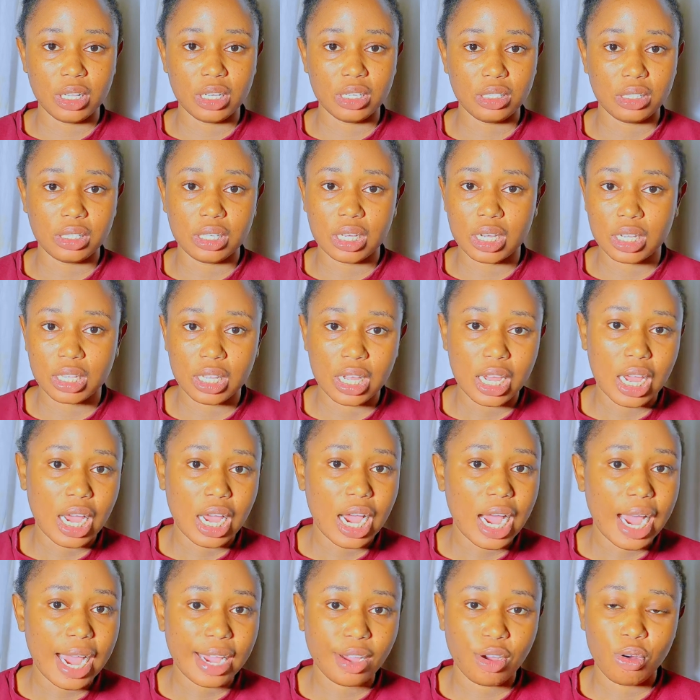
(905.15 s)
minutes, then
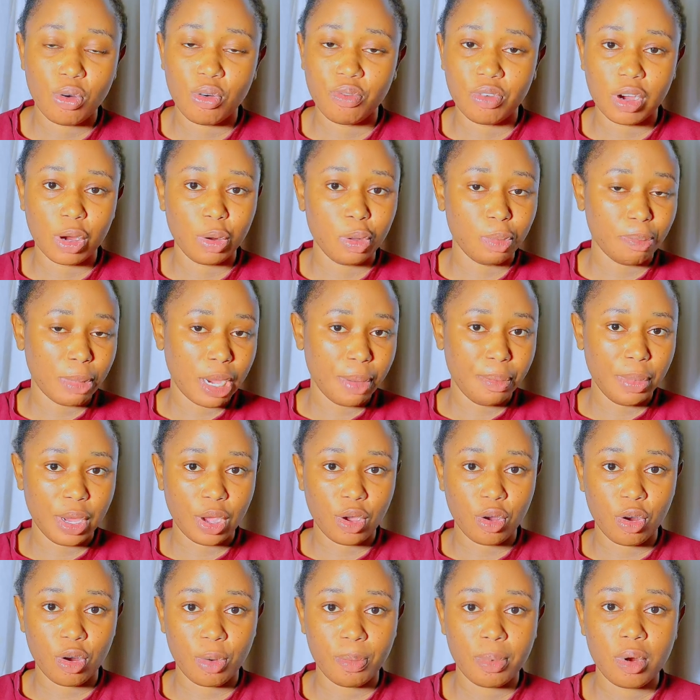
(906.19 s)
I go over with my
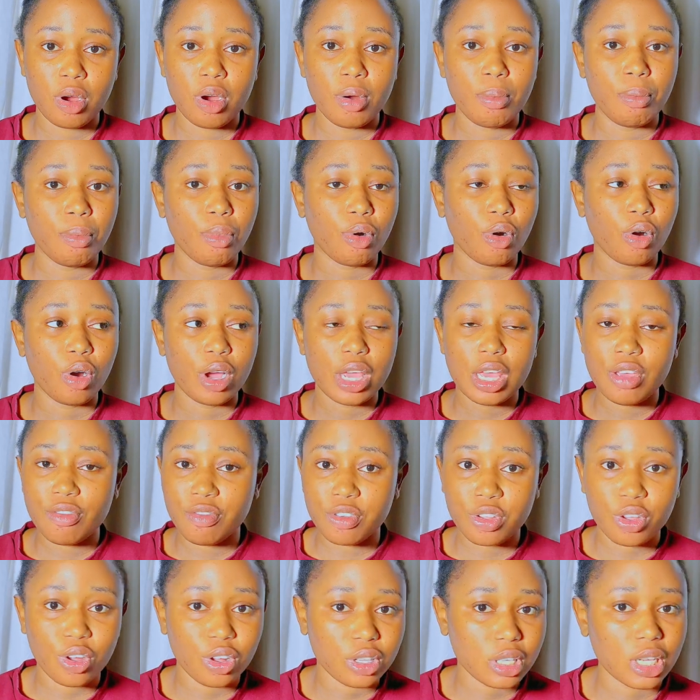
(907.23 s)
makeup. But if
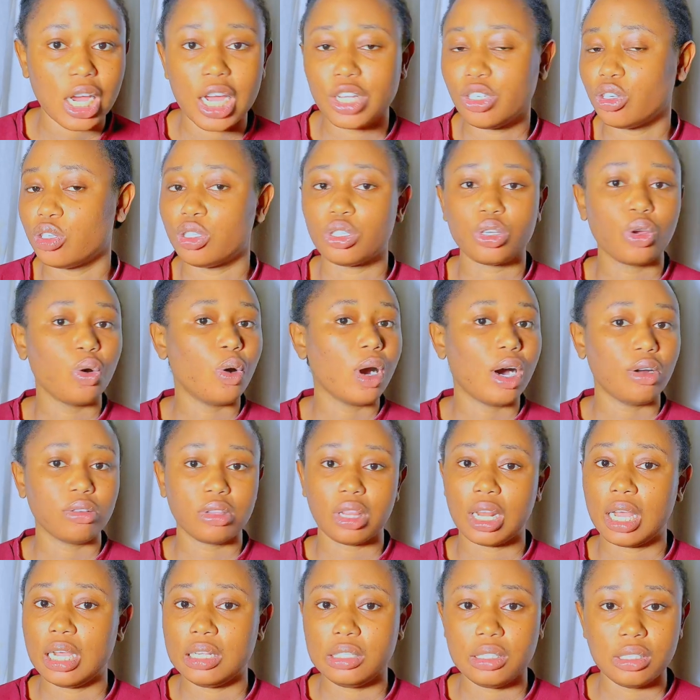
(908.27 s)
not, I just go out
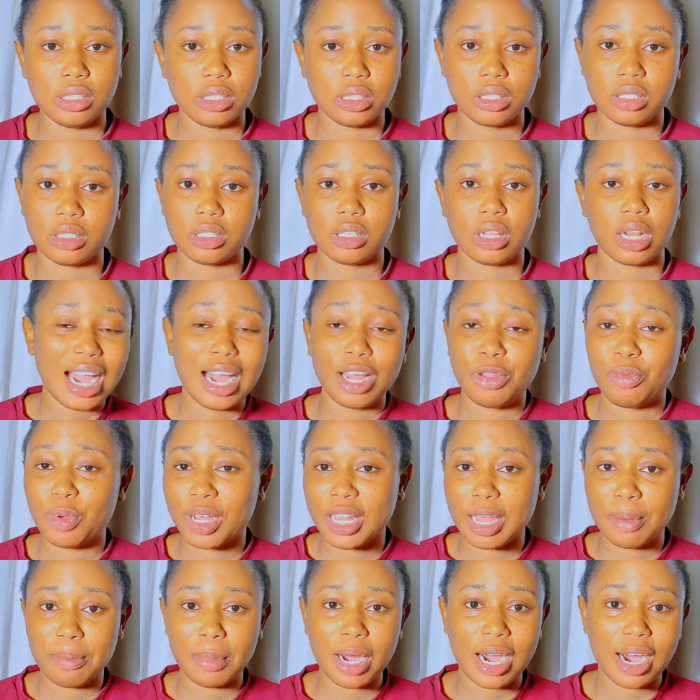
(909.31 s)
like this. And when
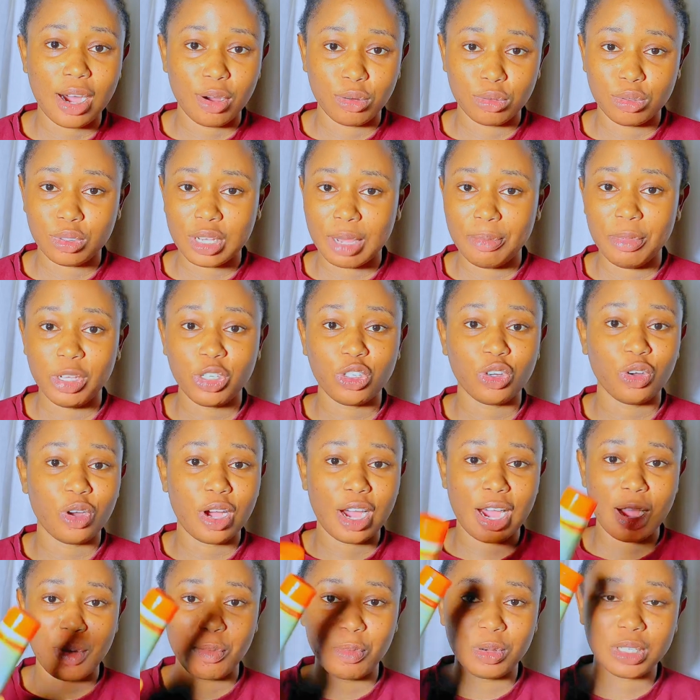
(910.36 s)
I'm out, I make sure
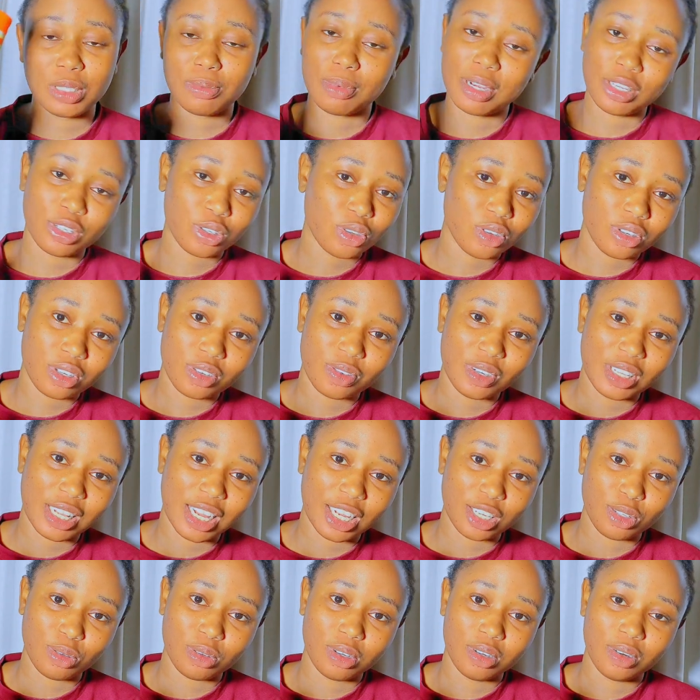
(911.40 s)
I'm with my sunscreen
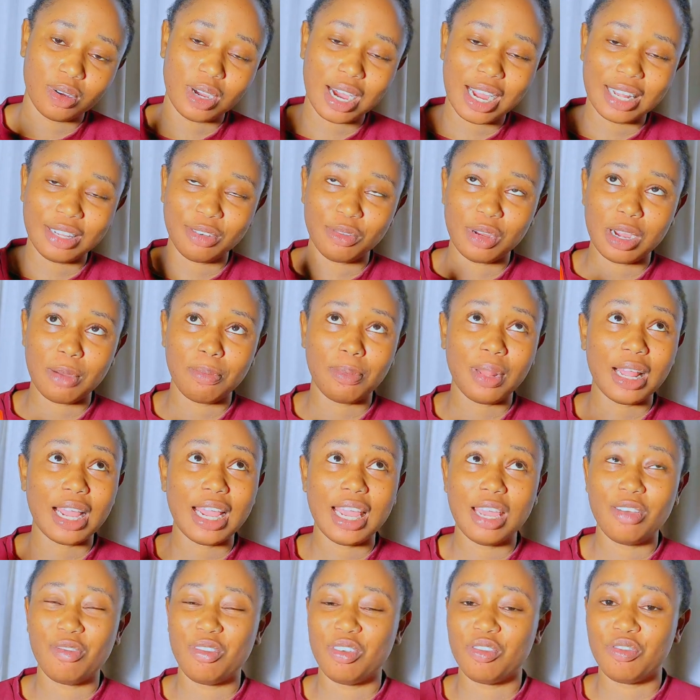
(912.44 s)
as well and reapply
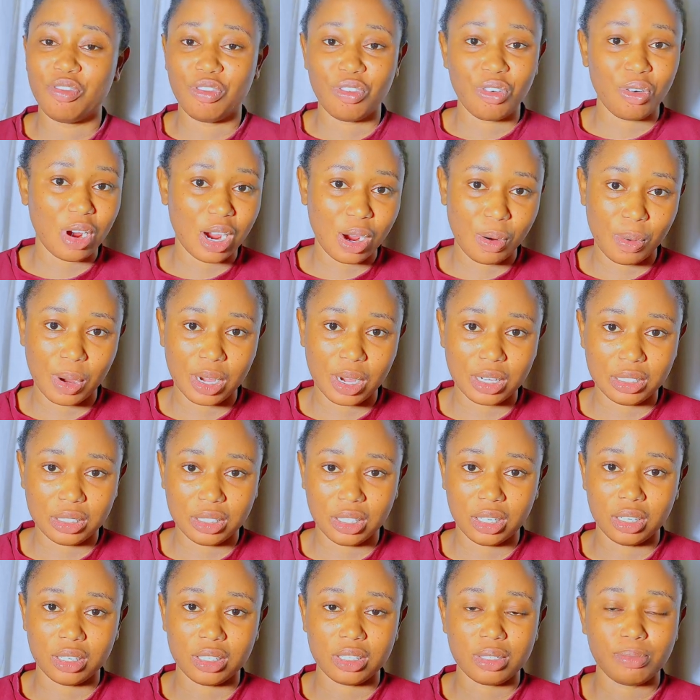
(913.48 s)
every 4 hours.
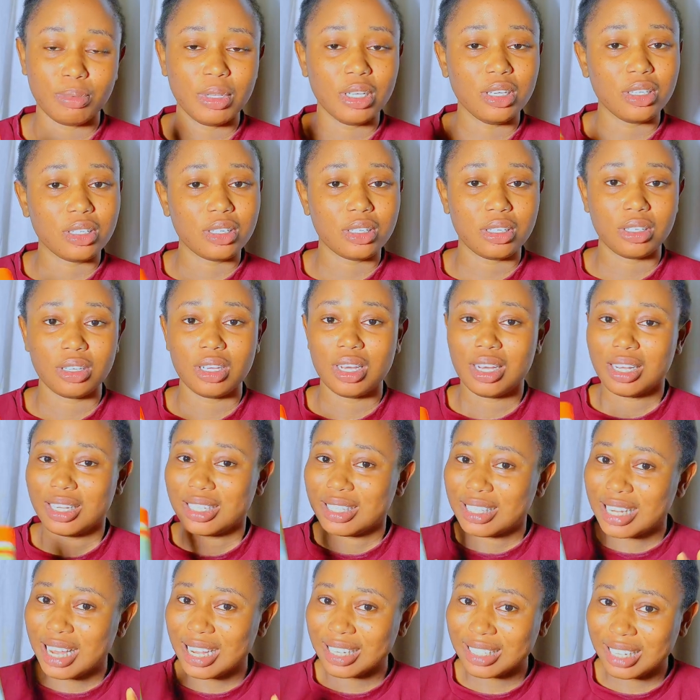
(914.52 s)
Yes, please,
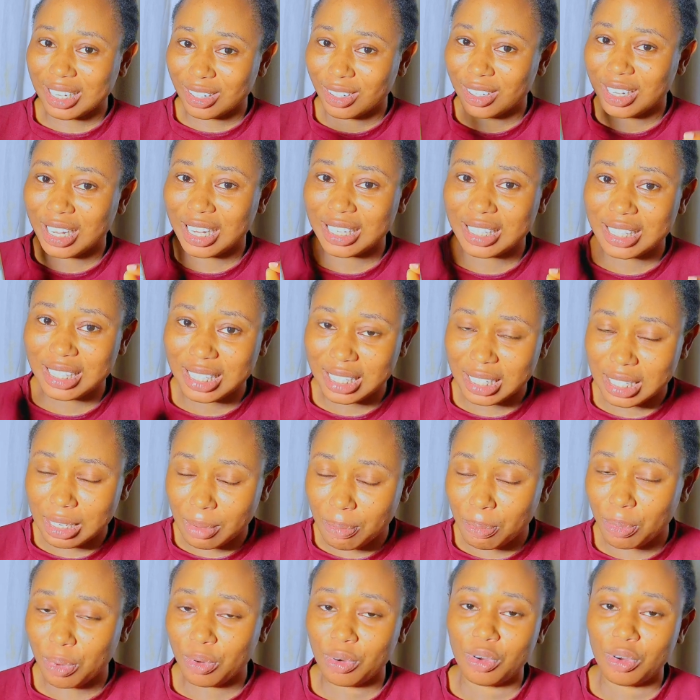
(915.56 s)
that is another tip